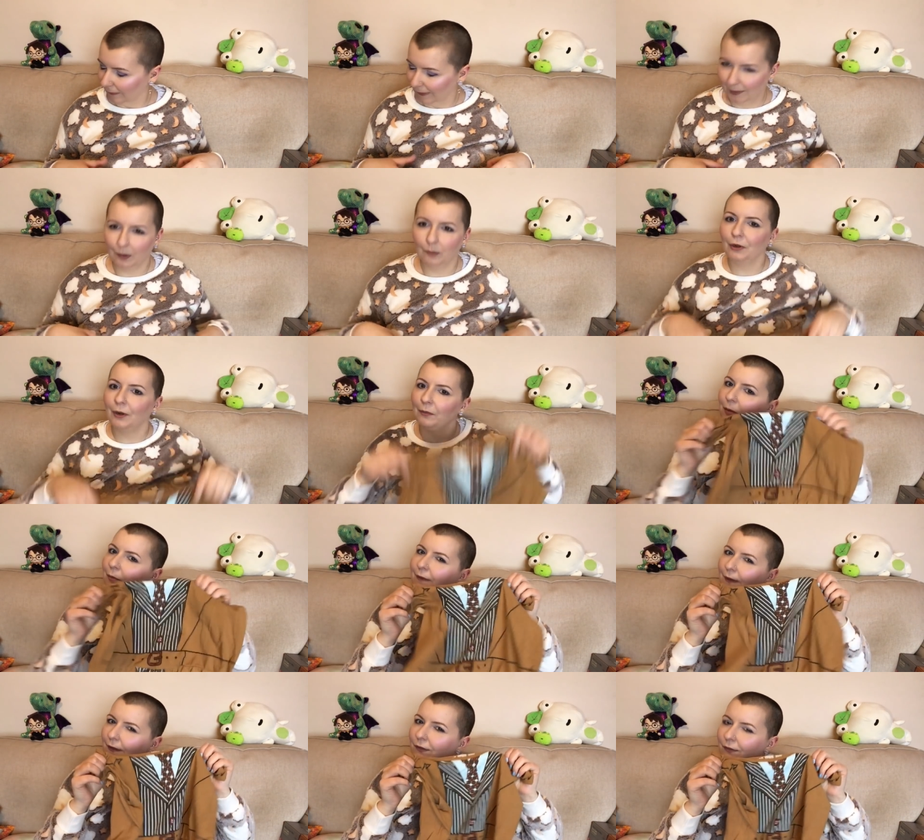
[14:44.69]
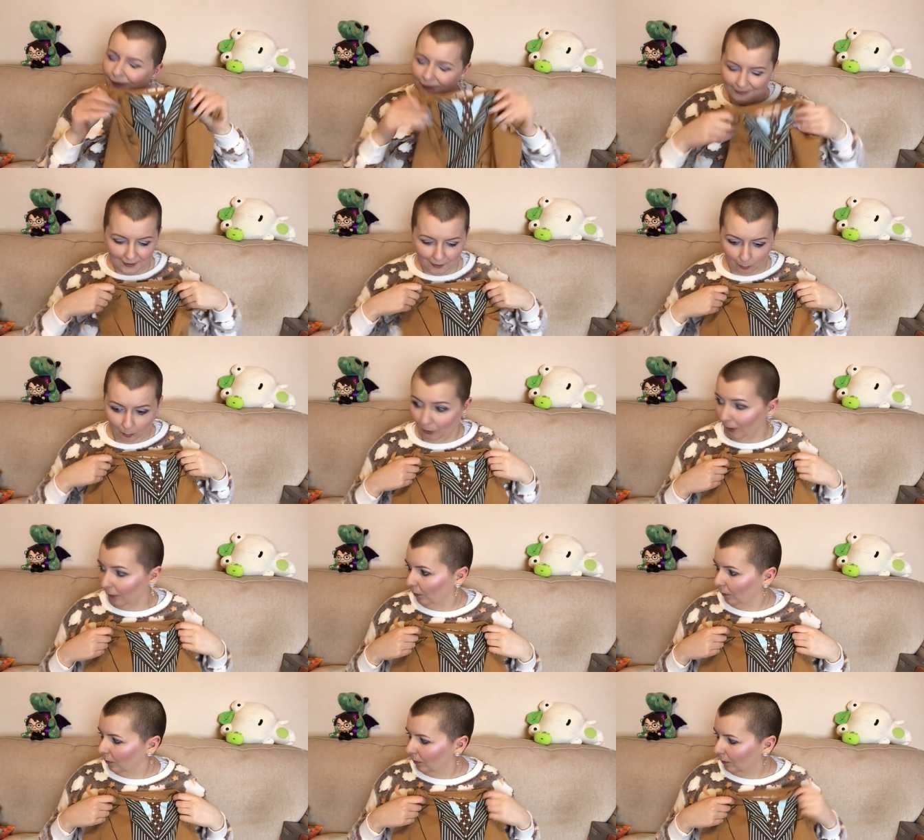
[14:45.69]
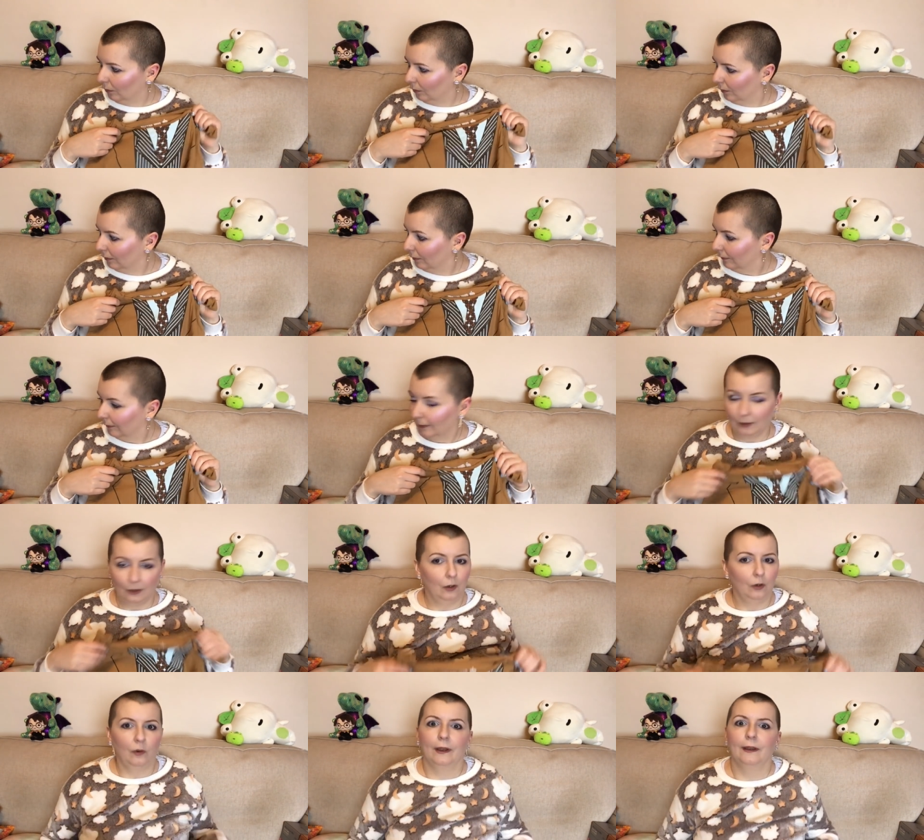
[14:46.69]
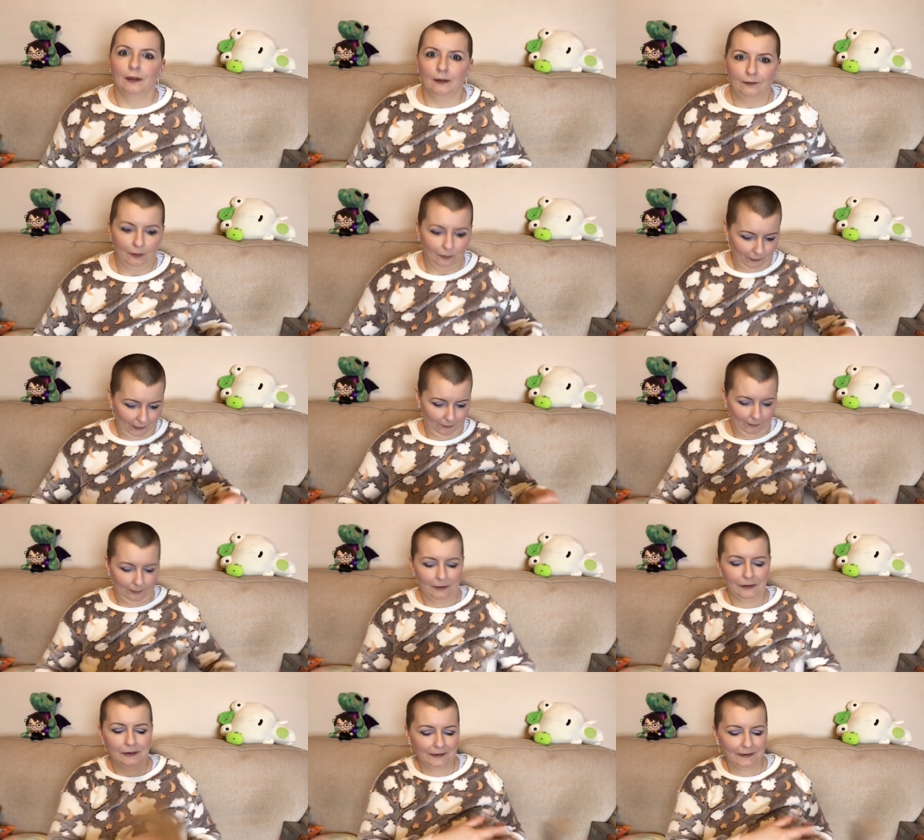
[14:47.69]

It'll probably be this, but oh, I cannot wait.